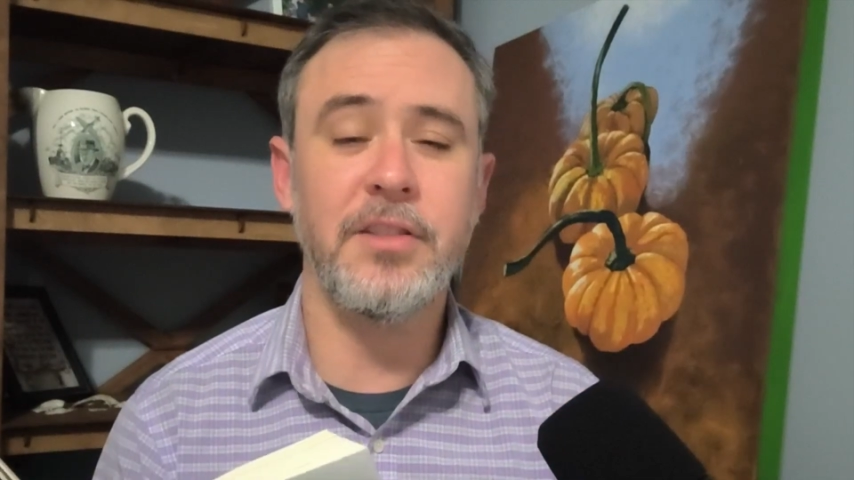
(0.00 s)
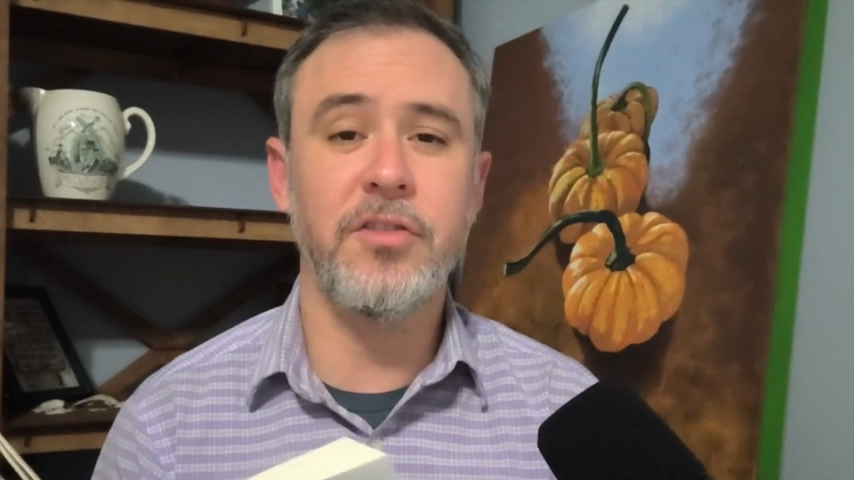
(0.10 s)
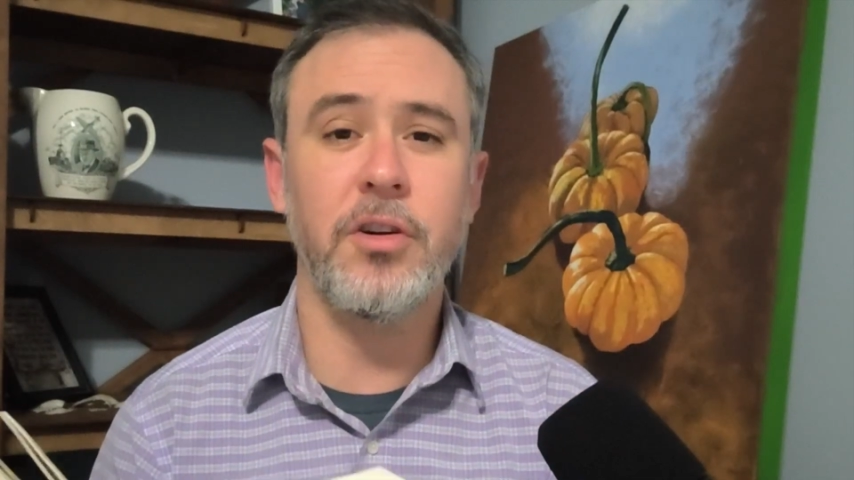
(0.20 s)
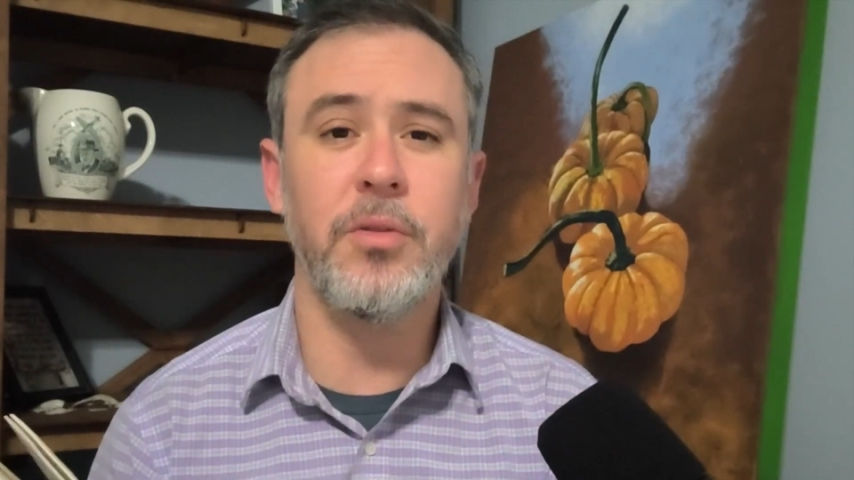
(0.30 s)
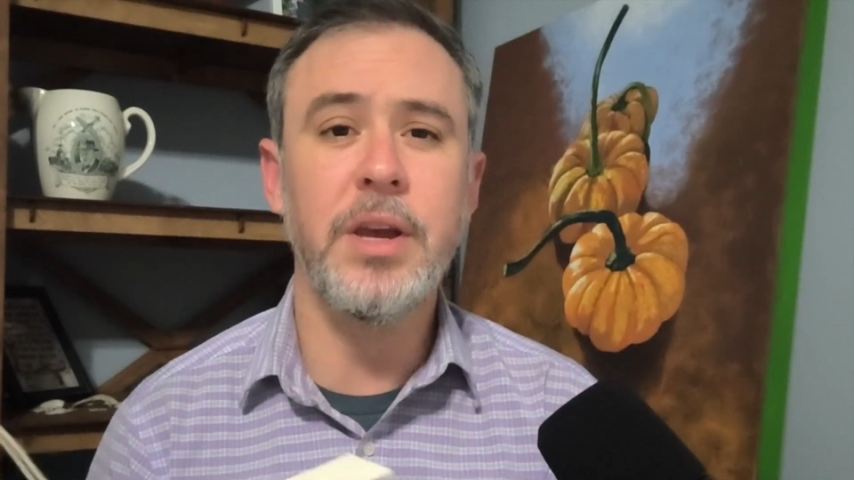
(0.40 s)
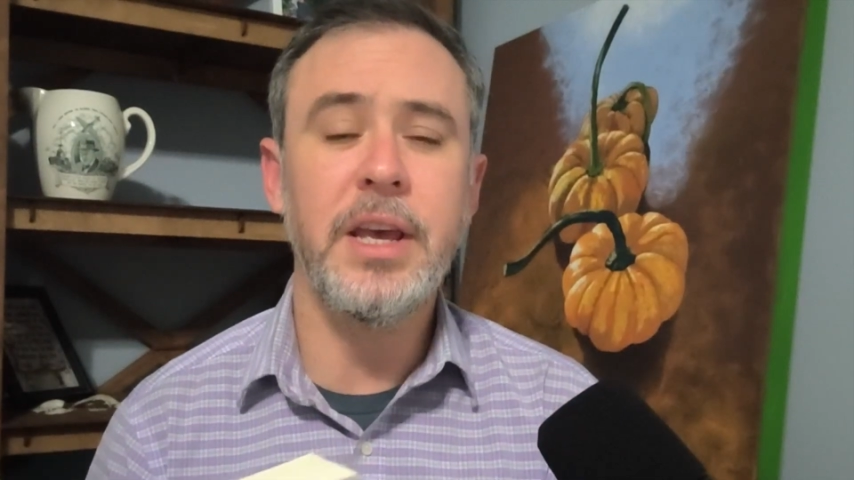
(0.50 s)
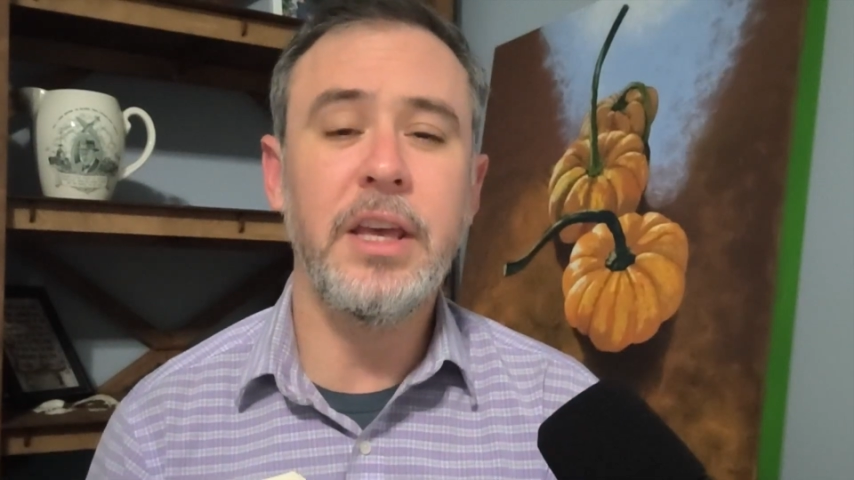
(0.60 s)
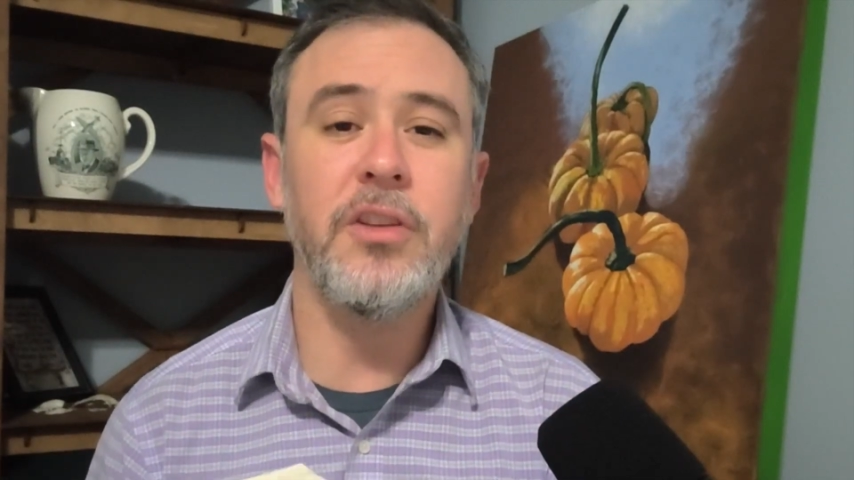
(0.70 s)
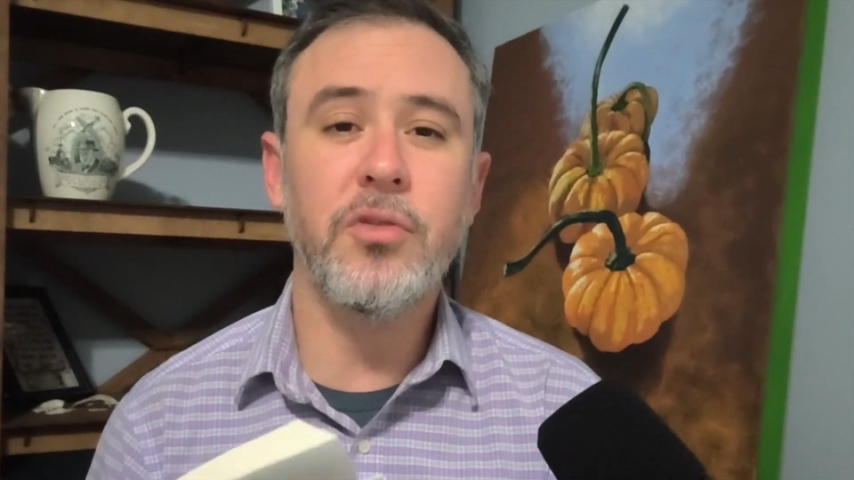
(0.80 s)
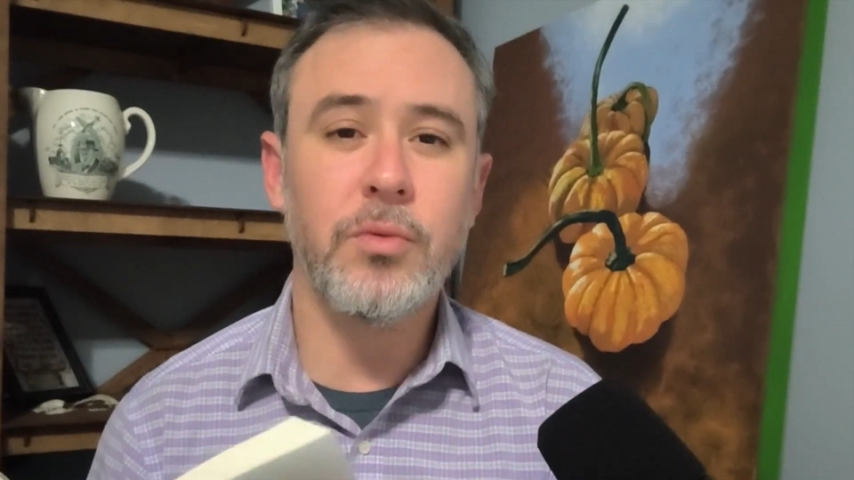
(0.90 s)
And so
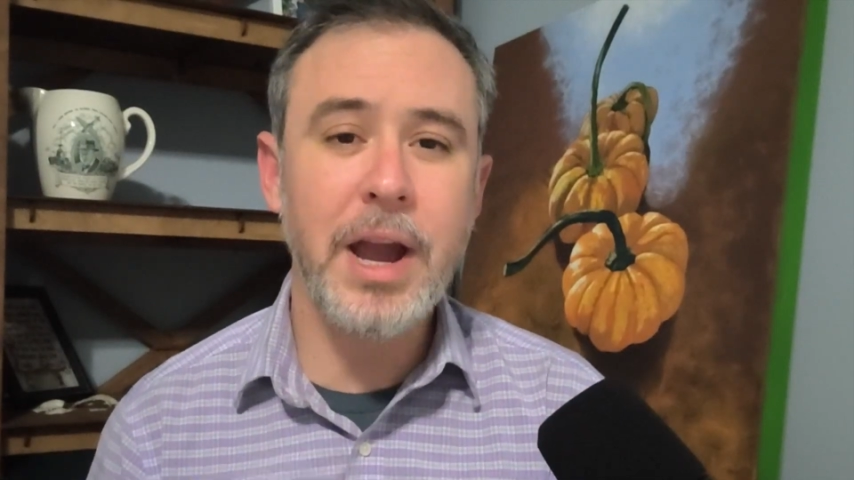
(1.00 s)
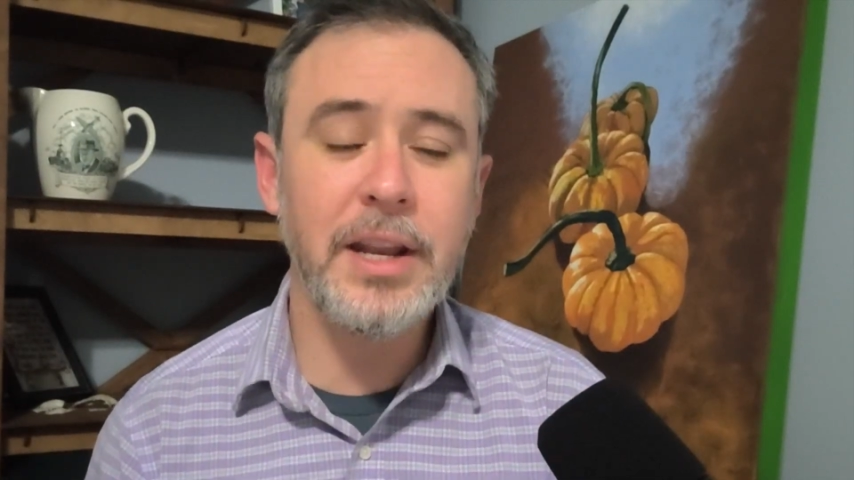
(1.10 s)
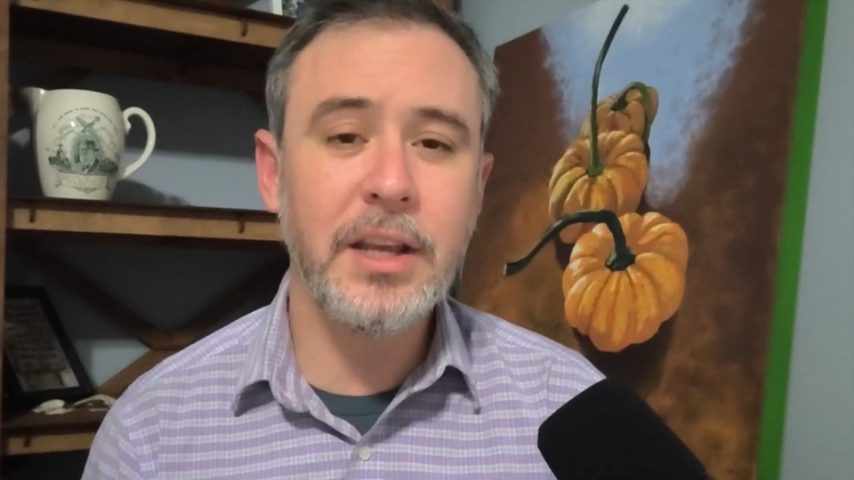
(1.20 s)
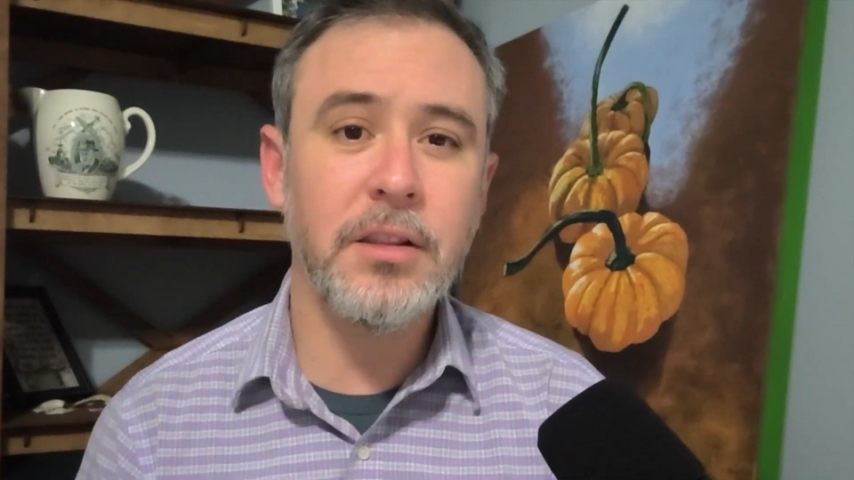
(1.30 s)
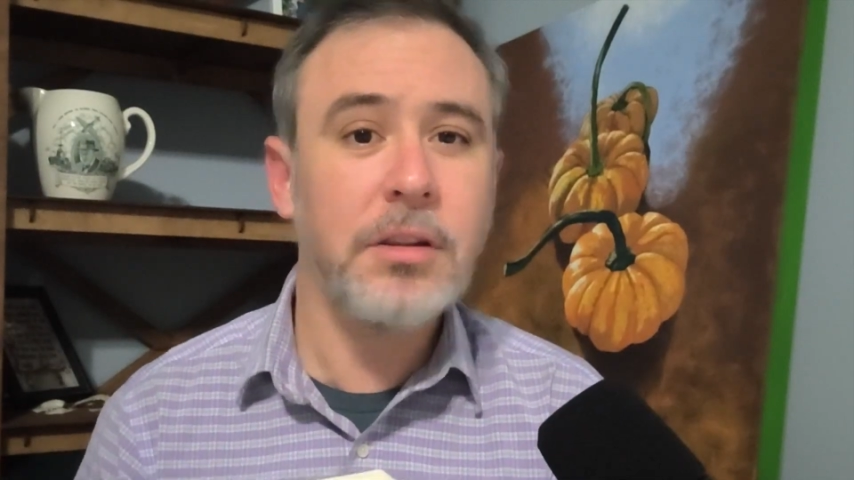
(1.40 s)
he's writing